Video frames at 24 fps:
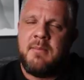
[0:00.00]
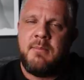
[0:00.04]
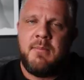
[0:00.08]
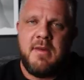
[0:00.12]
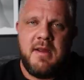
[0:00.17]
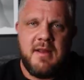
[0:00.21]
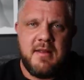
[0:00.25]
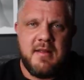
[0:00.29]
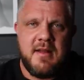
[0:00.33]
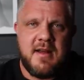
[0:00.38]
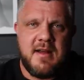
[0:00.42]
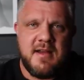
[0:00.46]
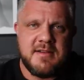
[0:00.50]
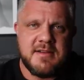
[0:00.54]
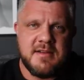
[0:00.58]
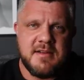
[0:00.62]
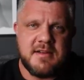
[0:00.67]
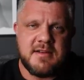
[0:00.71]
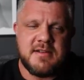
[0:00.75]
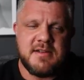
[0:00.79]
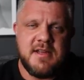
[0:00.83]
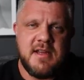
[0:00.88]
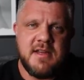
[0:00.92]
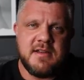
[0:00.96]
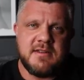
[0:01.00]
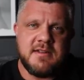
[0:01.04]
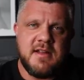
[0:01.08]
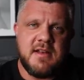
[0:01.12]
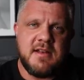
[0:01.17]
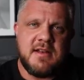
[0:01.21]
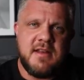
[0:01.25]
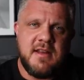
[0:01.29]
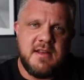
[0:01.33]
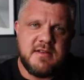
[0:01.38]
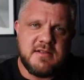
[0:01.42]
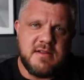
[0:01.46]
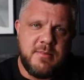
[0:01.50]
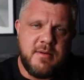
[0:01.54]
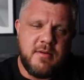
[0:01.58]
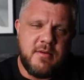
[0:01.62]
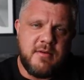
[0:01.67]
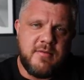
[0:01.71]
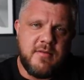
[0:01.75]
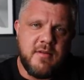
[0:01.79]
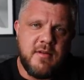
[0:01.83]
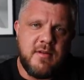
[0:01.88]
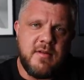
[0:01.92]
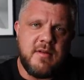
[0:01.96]
make that a success. That takes up an
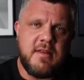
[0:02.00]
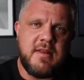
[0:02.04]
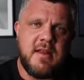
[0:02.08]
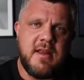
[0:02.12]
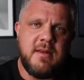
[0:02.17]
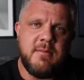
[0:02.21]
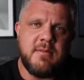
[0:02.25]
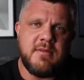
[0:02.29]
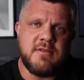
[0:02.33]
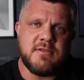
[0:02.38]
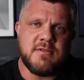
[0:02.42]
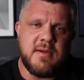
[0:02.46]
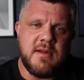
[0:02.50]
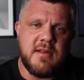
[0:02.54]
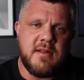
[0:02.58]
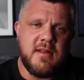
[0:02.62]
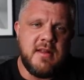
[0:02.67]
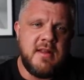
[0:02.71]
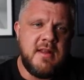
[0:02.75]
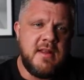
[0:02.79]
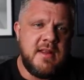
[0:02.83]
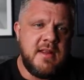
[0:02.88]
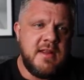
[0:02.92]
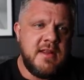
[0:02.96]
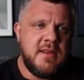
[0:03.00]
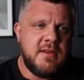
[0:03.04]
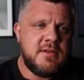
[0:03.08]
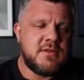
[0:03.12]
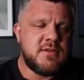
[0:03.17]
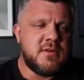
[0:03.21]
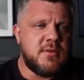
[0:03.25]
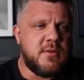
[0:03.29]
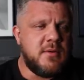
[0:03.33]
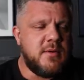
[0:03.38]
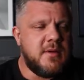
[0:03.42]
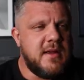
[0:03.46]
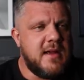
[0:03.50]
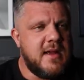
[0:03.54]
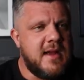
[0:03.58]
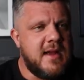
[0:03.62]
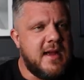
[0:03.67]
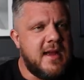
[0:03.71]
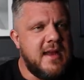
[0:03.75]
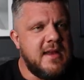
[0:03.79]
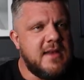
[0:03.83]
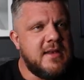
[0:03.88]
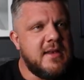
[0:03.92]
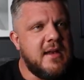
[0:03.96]
awful lot of time as well. So
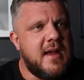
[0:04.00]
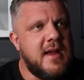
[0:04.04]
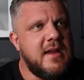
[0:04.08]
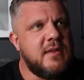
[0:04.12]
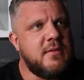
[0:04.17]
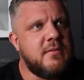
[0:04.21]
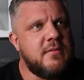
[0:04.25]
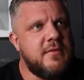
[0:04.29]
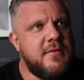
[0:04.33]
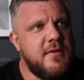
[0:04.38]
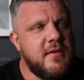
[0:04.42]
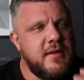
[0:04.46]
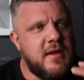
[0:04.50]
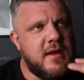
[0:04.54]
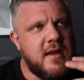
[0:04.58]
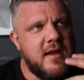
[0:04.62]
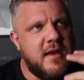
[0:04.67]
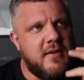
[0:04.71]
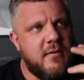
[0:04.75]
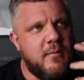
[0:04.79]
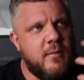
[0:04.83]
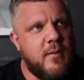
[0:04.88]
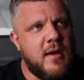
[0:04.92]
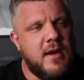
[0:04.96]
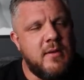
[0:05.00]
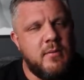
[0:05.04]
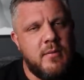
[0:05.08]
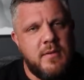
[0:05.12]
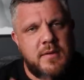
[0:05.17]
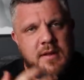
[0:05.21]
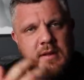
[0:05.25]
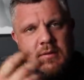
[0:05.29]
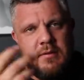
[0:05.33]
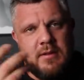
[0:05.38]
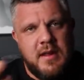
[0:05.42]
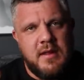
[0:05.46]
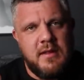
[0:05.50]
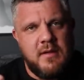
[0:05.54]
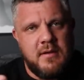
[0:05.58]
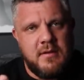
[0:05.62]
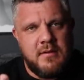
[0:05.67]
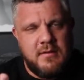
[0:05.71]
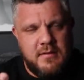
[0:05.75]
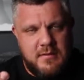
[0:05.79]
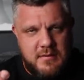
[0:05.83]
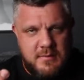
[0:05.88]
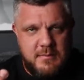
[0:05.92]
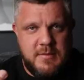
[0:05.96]
I don't feel you can have one without the other,
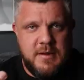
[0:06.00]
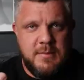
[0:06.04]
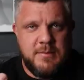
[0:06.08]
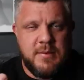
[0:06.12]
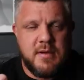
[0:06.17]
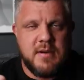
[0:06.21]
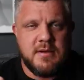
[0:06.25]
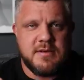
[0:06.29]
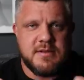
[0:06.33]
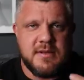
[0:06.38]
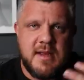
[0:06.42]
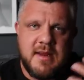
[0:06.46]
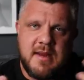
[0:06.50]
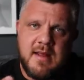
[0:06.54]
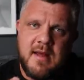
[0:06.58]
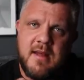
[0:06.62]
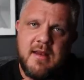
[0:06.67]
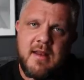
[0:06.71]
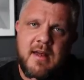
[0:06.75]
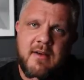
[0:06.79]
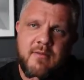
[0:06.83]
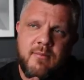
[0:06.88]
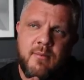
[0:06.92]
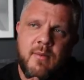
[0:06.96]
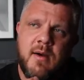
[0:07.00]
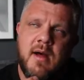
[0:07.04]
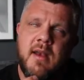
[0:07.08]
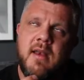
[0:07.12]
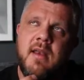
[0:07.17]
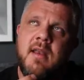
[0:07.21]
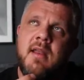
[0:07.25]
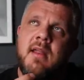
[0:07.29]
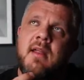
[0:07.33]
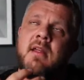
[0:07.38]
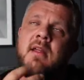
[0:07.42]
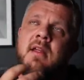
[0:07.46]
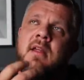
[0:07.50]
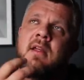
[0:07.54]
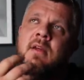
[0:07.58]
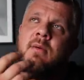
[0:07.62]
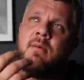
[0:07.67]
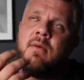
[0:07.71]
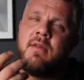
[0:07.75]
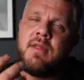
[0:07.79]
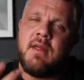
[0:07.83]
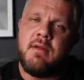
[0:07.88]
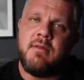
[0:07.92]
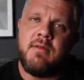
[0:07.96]
or me personally, I can't have one
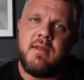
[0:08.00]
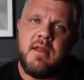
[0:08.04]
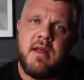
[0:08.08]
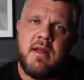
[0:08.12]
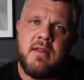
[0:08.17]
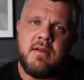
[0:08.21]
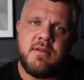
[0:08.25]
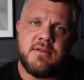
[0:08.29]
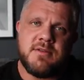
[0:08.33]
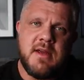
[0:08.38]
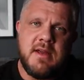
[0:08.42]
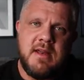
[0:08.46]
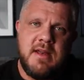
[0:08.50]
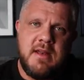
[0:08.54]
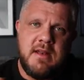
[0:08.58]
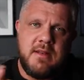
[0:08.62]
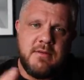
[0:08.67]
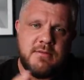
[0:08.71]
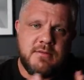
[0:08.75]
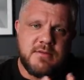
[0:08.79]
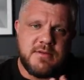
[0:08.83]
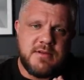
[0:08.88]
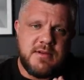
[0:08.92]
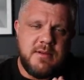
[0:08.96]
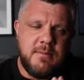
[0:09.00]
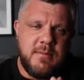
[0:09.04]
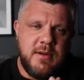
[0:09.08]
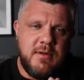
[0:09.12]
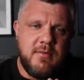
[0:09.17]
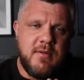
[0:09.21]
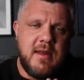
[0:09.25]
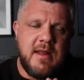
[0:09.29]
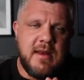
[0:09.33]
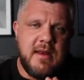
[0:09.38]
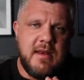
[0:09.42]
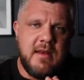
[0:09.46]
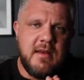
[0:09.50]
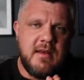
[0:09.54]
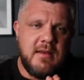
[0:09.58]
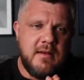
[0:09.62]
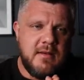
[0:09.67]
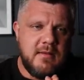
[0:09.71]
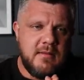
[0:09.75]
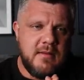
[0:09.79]
without the other. So I need those to be running